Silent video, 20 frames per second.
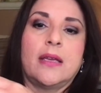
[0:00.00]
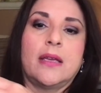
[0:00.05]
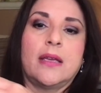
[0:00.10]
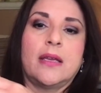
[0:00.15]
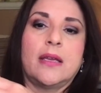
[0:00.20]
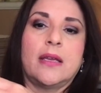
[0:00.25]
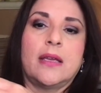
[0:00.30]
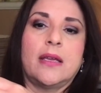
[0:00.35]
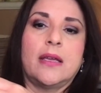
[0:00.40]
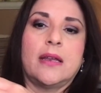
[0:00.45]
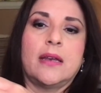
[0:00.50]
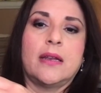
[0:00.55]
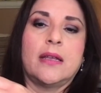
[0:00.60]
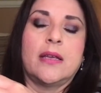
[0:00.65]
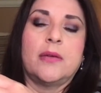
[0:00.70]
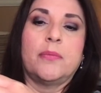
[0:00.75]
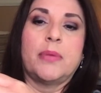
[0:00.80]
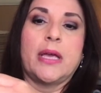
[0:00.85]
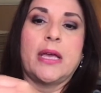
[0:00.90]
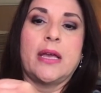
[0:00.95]
and
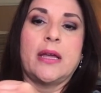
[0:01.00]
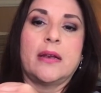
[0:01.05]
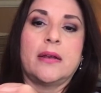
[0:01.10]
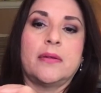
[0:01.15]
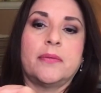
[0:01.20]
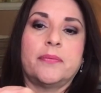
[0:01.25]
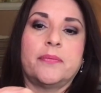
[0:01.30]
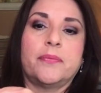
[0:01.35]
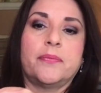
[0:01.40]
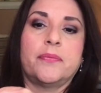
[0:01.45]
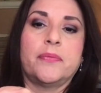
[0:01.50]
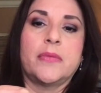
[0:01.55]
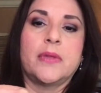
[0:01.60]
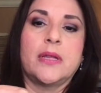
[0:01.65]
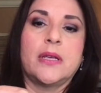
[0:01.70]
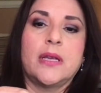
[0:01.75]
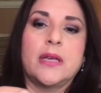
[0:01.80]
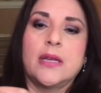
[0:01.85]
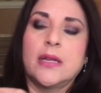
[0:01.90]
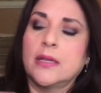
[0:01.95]
hit pan.
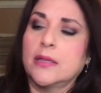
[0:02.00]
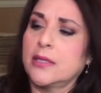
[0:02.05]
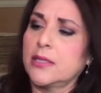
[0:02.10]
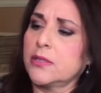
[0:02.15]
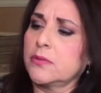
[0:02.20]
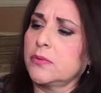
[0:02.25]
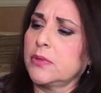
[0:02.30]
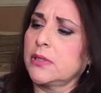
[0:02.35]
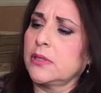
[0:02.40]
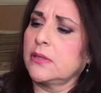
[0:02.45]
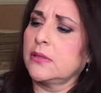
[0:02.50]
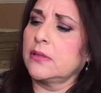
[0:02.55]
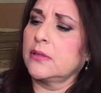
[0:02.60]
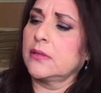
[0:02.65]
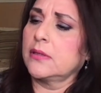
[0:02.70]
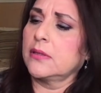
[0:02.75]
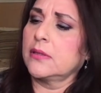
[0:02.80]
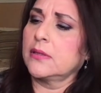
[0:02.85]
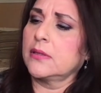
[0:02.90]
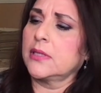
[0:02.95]
This one,
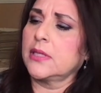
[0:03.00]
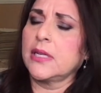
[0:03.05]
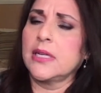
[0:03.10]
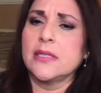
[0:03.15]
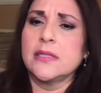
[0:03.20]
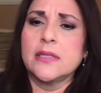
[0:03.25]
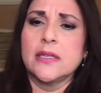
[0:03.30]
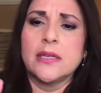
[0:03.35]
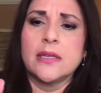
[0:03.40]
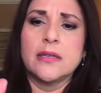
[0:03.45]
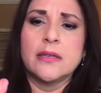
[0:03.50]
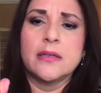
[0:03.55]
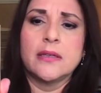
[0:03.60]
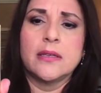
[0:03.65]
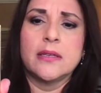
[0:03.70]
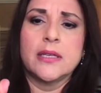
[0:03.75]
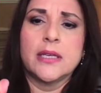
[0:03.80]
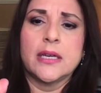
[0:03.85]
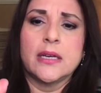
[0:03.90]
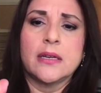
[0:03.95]
did I say?
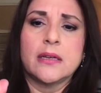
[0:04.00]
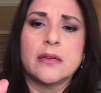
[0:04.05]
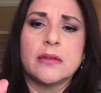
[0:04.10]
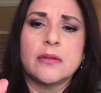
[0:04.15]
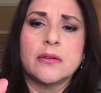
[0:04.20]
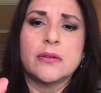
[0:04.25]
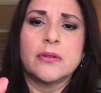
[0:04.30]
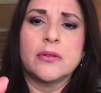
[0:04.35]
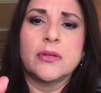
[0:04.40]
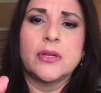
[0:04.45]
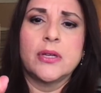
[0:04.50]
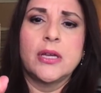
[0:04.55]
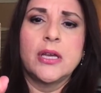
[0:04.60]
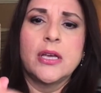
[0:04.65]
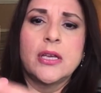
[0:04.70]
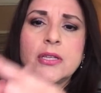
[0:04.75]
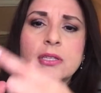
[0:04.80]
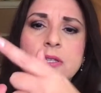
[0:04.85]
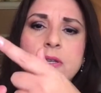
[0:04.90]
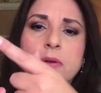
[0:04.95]
Yeah.
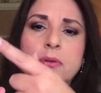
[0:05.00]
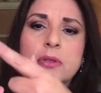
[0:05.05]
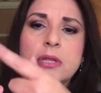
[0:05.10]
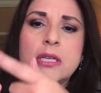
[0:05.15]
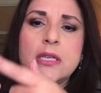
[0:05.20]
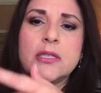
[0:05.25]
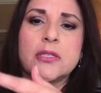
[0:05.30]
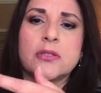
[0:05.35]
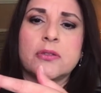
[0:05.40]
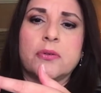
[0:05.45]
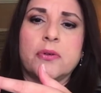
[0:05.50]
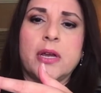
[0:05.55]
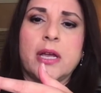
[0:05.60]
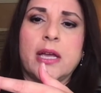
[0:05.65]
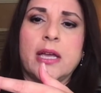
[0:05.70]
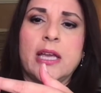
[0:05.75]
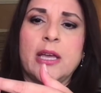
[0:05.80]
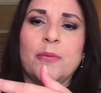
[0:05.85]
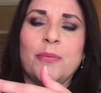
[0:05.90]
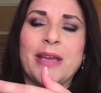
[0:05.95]
So these three I
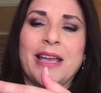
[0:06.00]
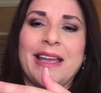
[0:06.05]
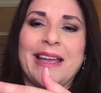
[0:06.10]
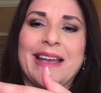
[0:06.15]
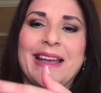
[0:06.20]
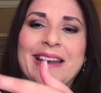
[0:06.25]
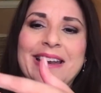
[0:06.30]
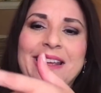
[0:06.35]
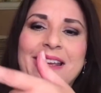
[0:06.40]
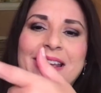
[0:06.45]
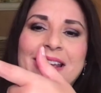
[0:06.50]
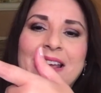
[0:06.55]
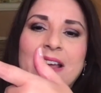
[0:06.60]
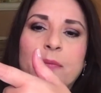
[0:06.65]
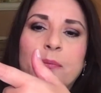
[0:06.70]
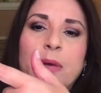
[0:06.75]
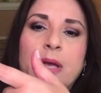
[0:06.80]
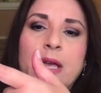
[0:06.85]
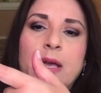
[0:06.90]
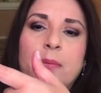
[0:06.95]
hit pan,
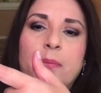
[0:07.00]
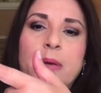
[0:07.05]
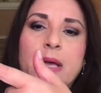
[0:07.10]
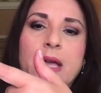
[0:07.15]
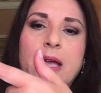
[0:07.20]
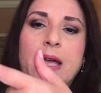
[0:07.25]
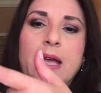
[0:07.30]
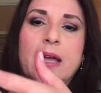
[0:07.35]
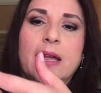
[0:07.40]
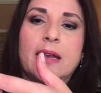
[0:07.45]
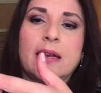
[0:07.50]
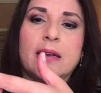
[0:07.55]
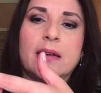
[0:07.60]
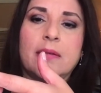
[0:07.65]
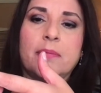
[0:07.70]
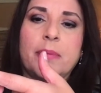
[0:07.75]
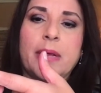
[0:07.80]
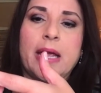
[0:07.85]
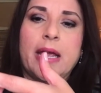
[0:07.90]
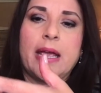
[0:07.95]
hit pan,
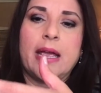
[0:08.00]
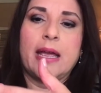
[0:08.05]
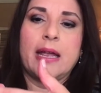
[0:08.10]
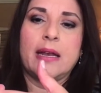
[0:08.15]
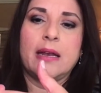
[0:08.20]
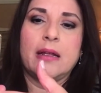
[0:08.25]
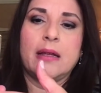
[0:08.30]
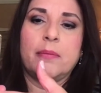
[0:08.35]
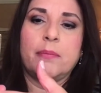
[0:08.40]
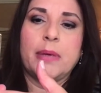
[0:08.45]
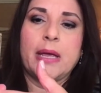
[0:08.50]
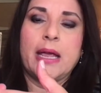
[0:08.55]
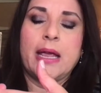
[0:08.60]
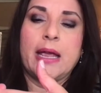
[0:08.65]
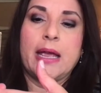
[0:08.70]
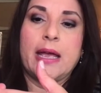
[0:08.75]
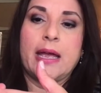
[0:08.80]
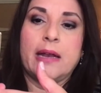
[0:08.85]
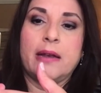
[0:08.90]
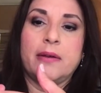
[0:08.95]
pan,
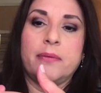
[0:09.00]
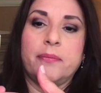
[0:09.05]
pan.